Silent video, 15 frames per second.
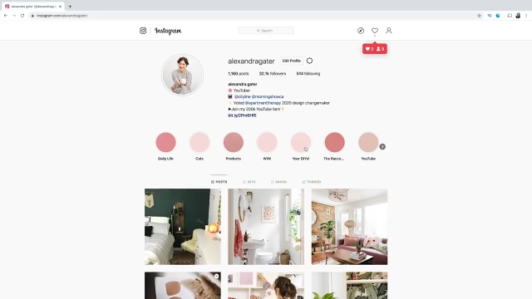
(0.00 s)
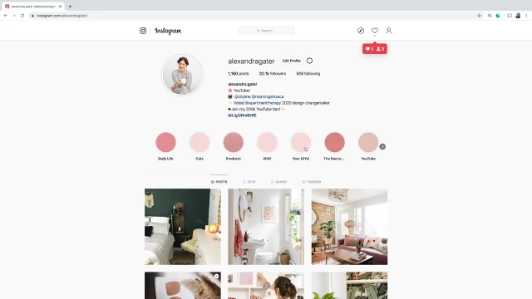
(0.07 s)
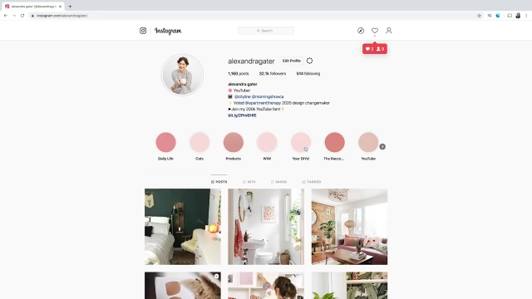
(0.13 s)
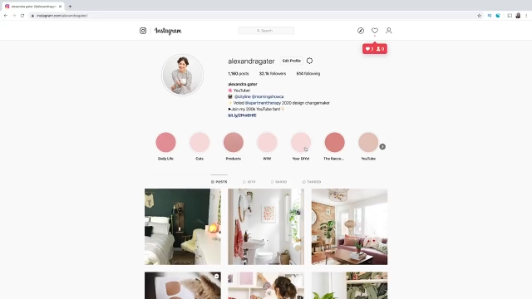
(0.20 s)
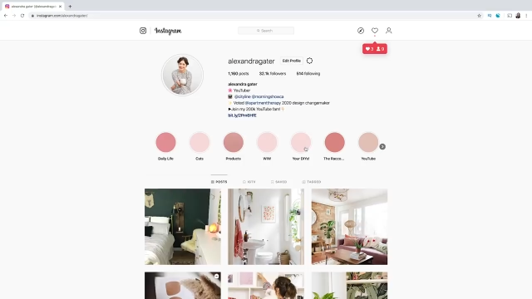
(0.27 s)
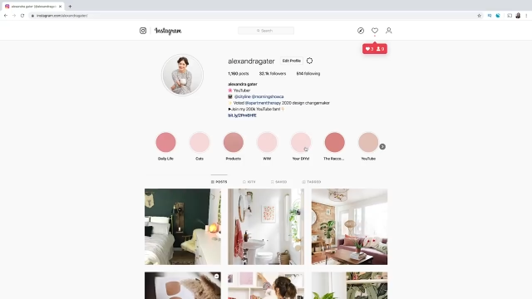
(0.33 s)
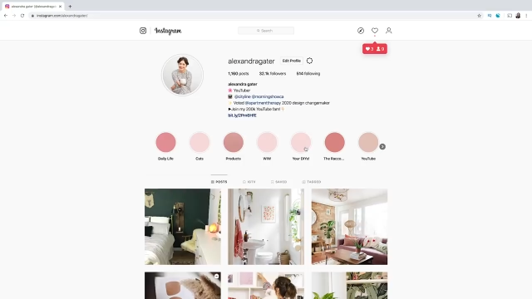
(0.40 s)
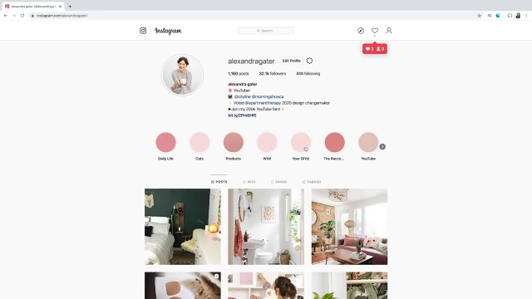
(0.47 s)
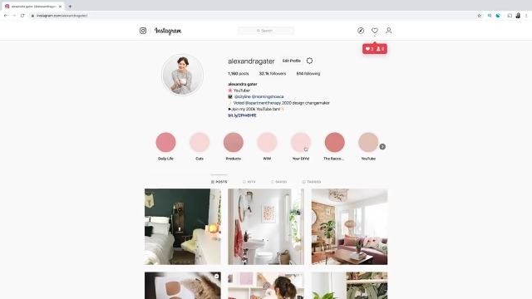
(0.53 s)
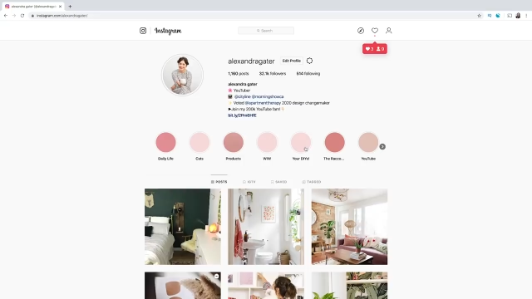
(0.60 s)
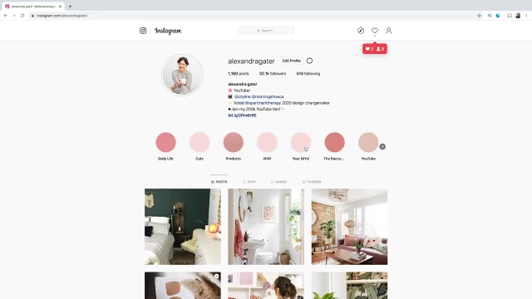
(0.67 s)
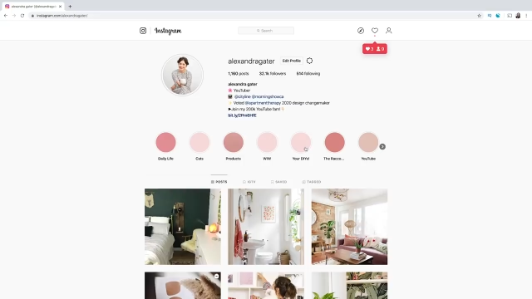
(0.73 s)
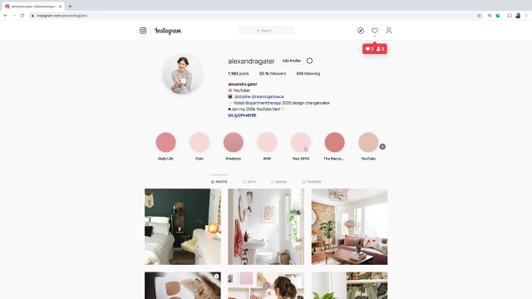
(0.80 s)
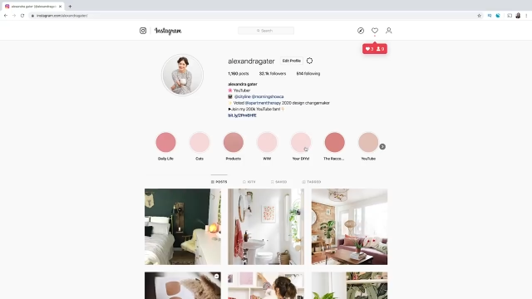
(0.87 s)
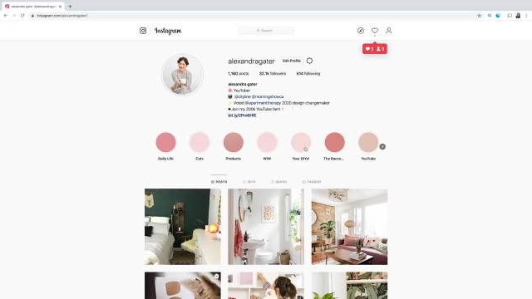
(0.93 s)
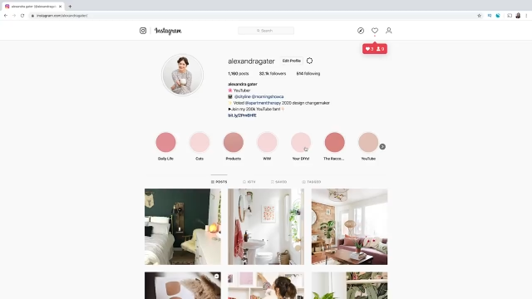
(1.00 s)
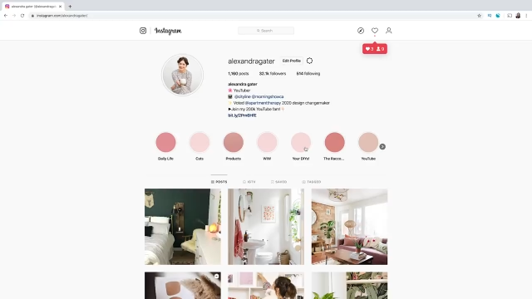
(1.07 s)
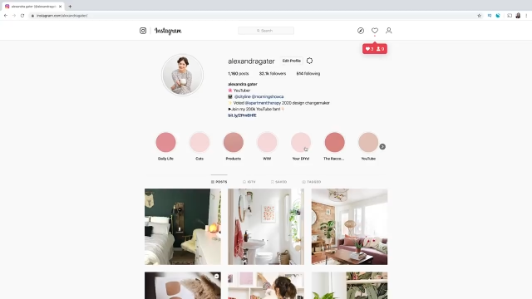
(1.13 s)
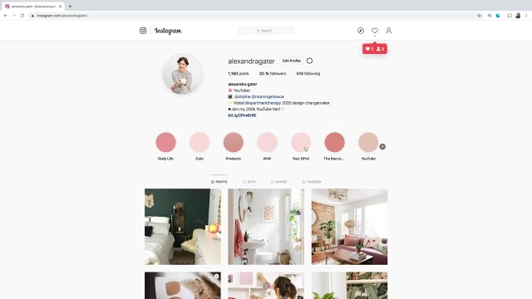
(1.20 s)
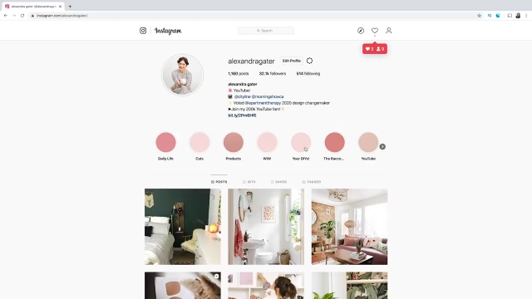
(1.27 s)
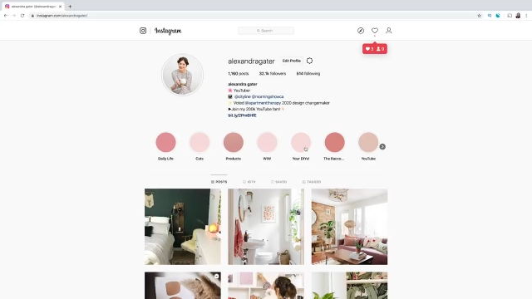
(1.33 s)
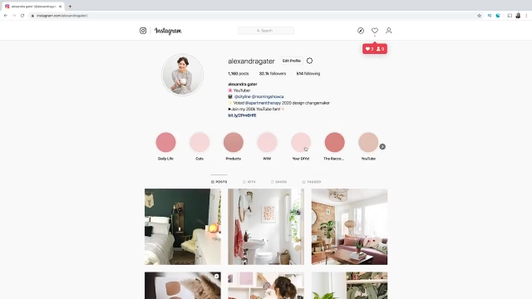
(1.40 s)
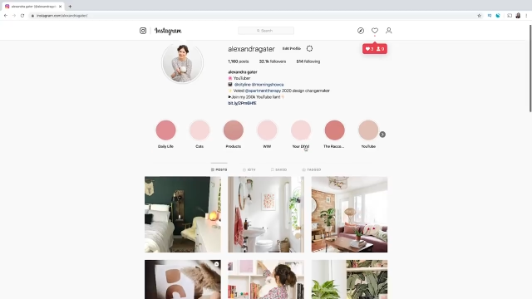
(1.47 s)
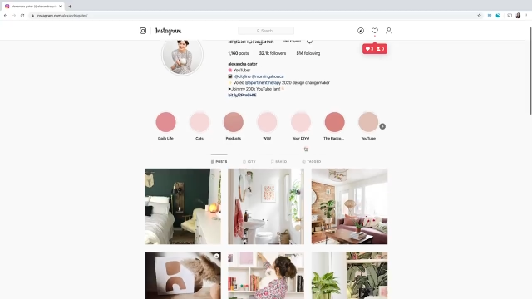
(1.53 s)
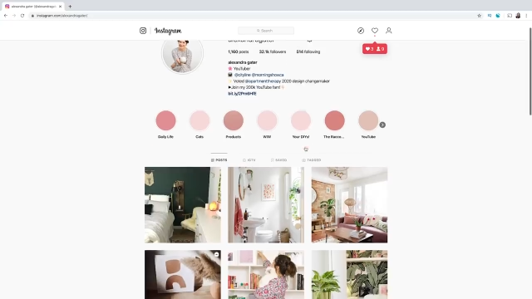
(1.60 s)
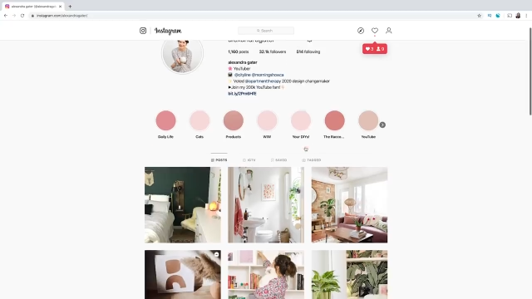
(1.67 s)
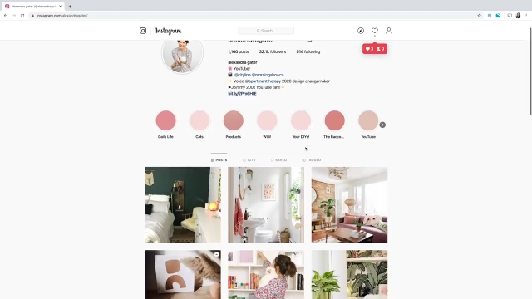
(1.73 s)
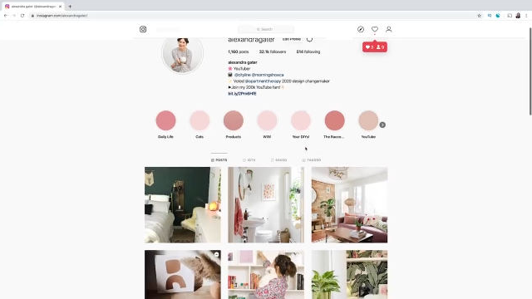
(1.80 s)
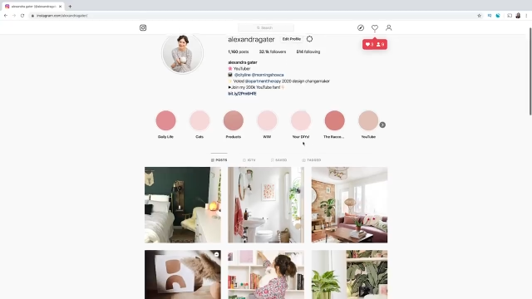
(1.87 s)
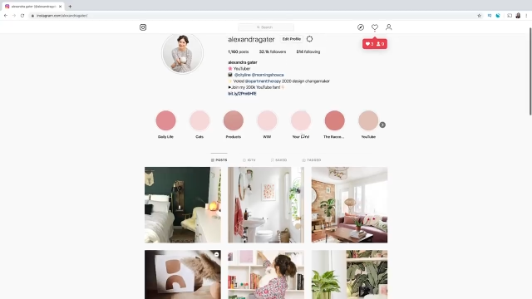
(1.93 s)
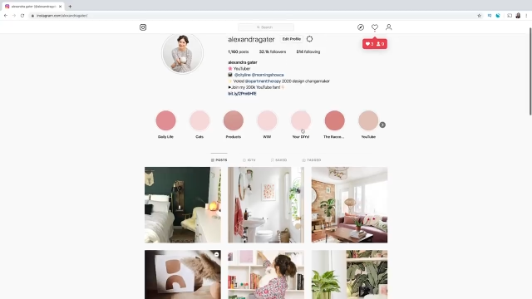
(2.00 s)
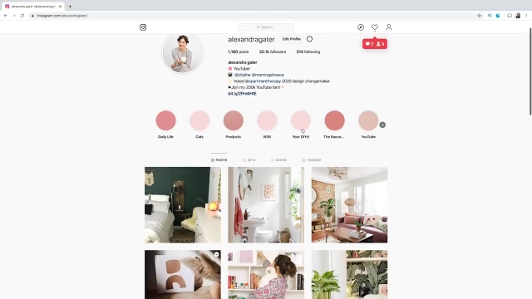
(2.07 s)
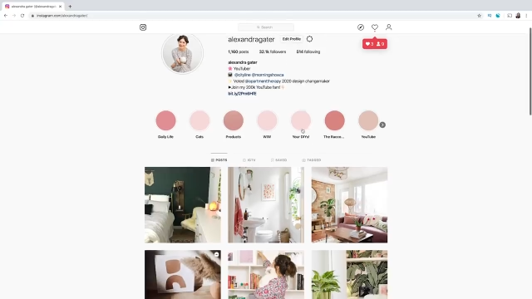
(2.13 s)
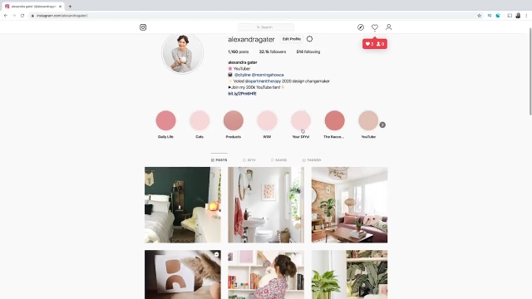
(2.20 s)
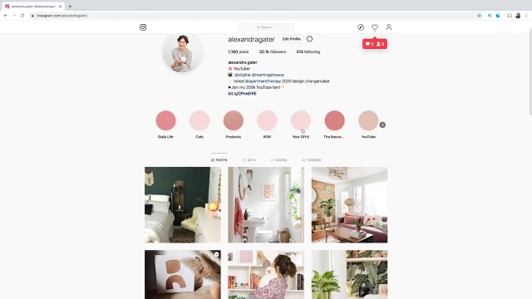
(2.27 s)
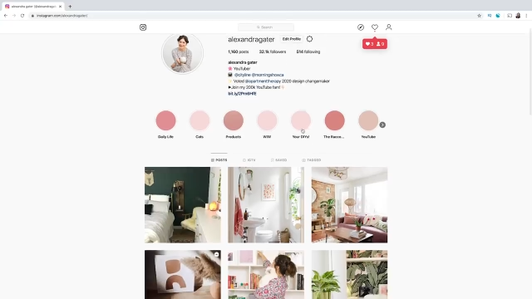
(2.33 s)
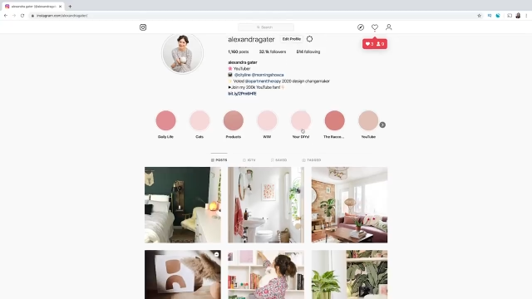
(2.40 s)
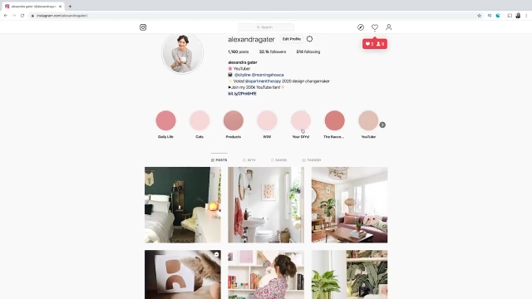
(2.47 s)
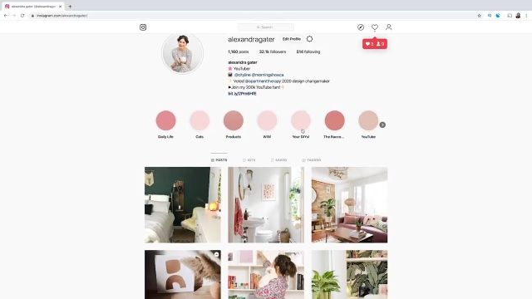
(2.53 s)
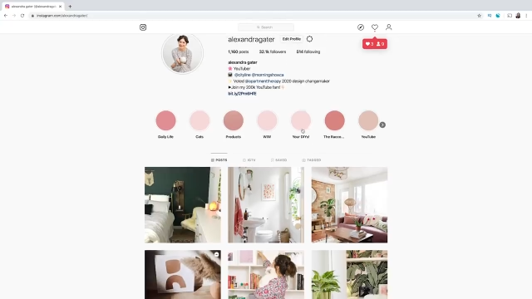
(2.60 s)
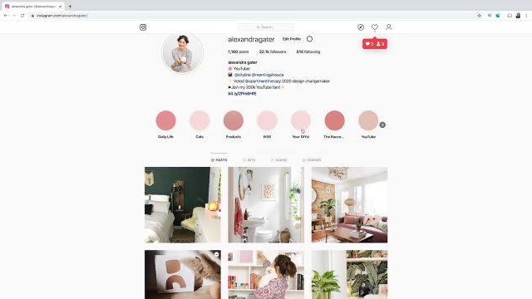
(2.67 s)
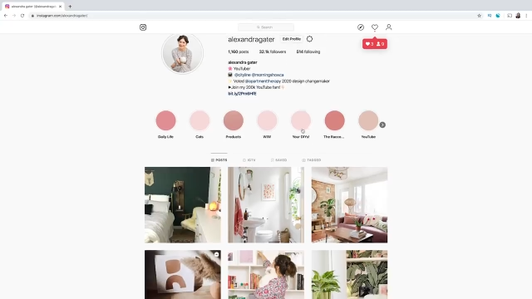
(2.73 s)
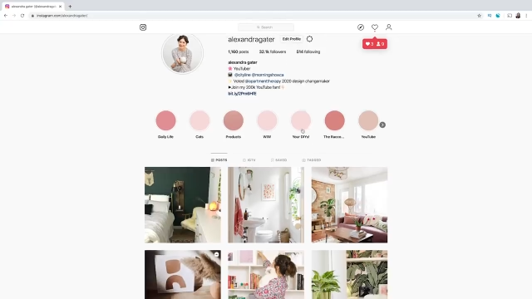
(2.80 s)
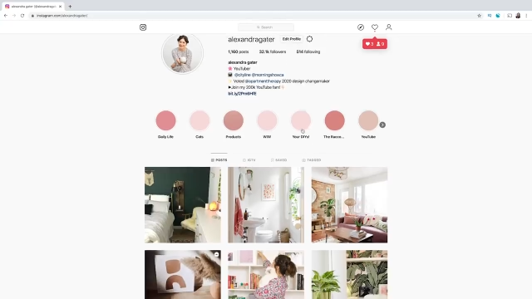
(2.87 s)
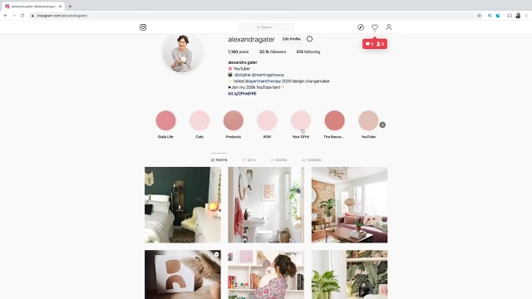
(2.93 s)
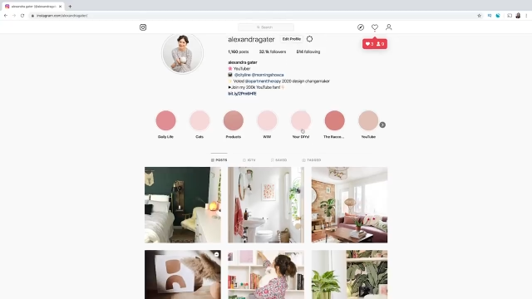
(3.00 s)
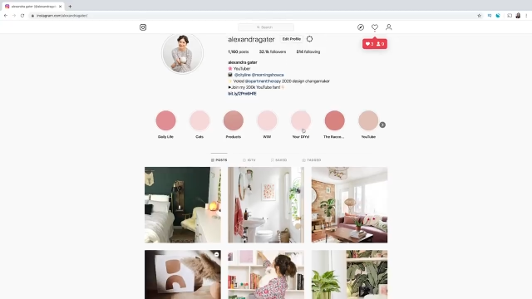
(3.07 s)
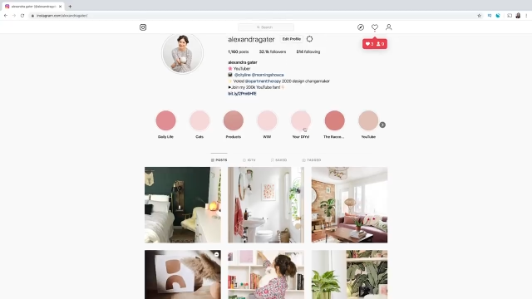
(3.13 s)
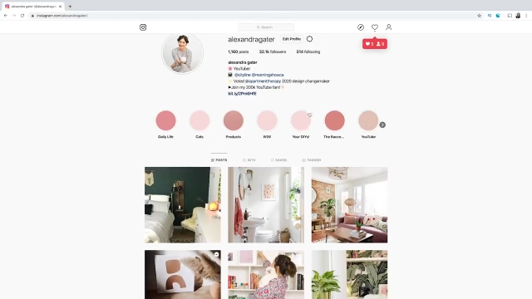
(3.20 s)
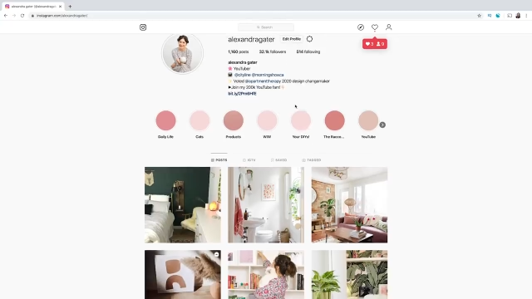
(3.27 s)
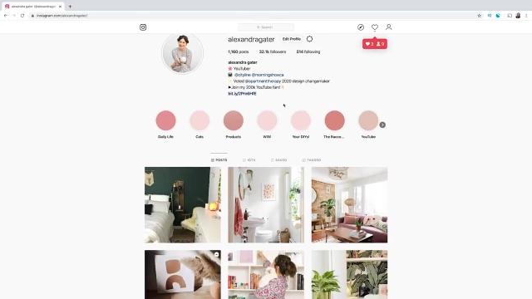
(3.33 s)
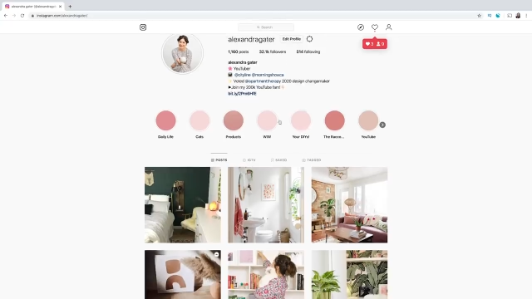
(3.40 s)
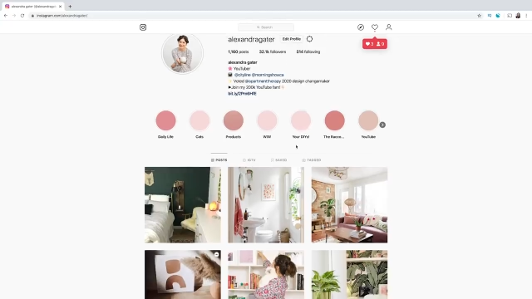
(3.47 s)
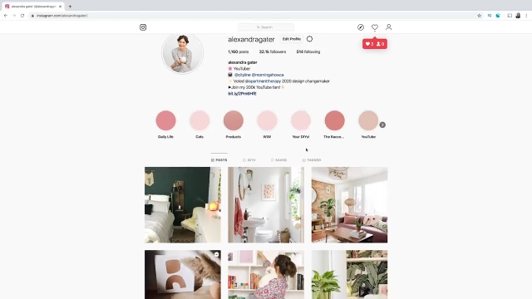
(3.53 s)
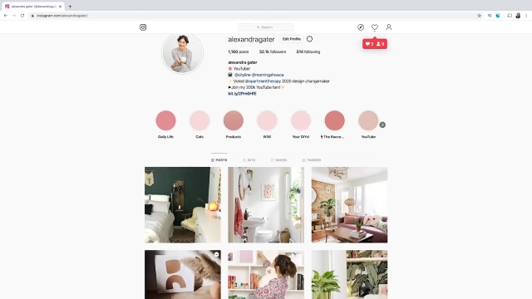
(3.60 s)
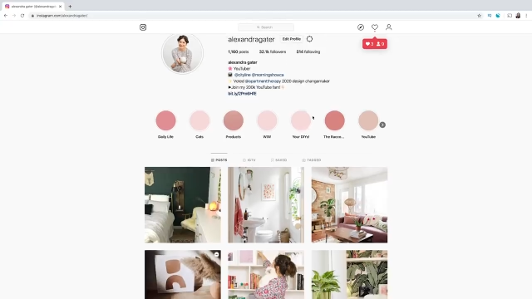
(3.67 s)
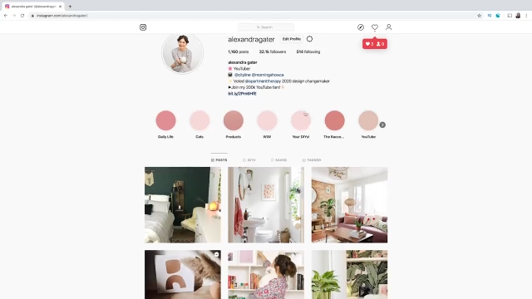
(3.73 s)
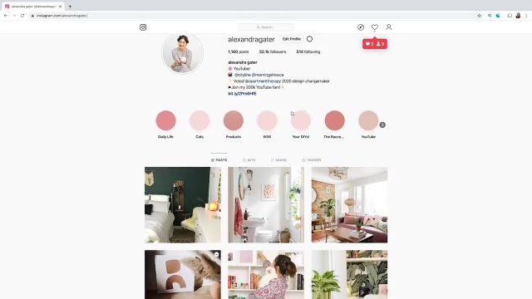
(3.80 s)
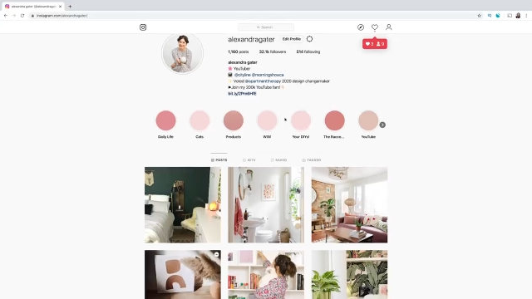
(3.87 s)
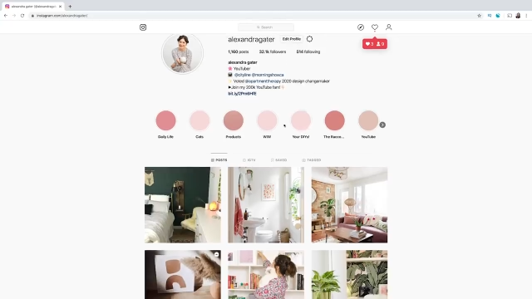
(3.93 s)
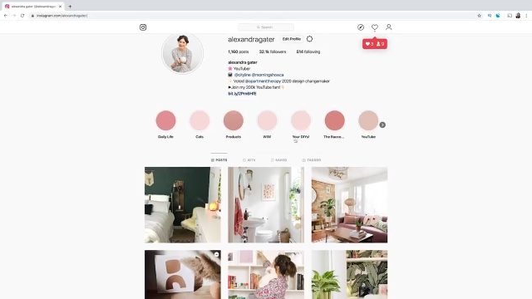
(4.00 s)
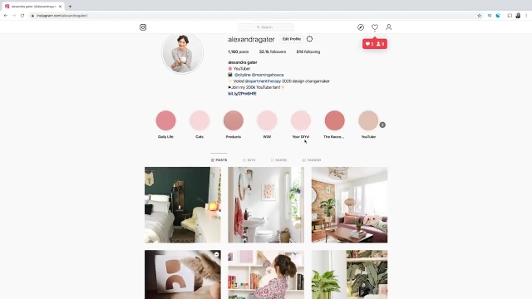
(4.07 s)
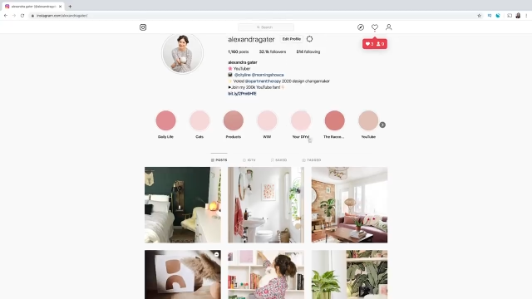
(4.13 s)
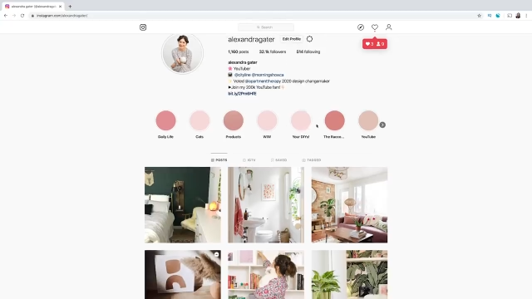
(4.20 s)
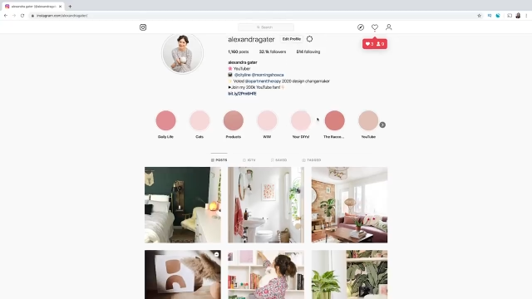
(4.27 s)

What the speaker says: Nobody's mouth can be seen.